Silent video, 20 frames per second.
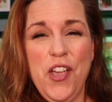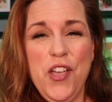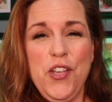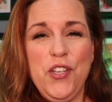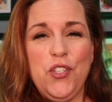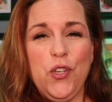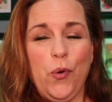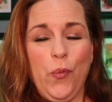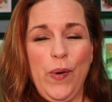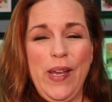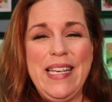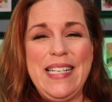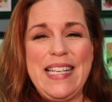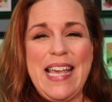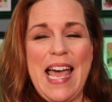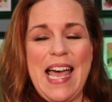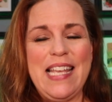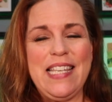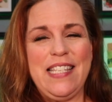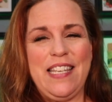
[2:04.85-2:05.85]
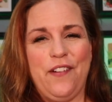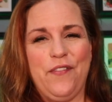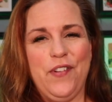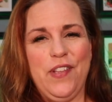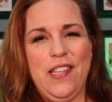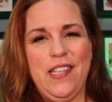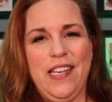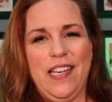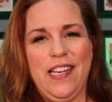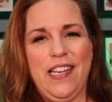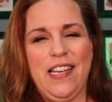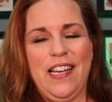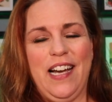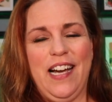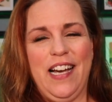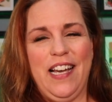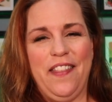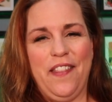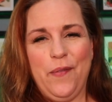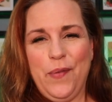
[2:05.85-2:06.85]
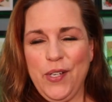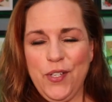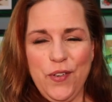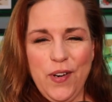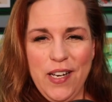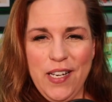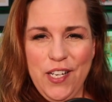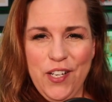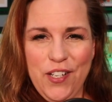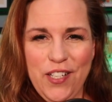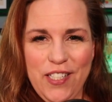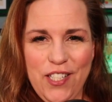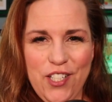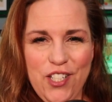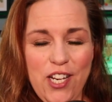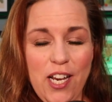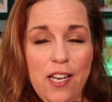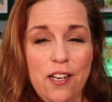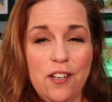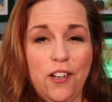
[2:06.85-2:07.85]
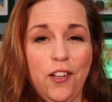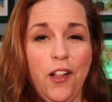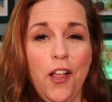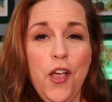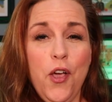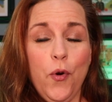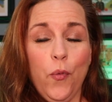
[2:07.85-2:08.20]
So we test everything that we train here on the channel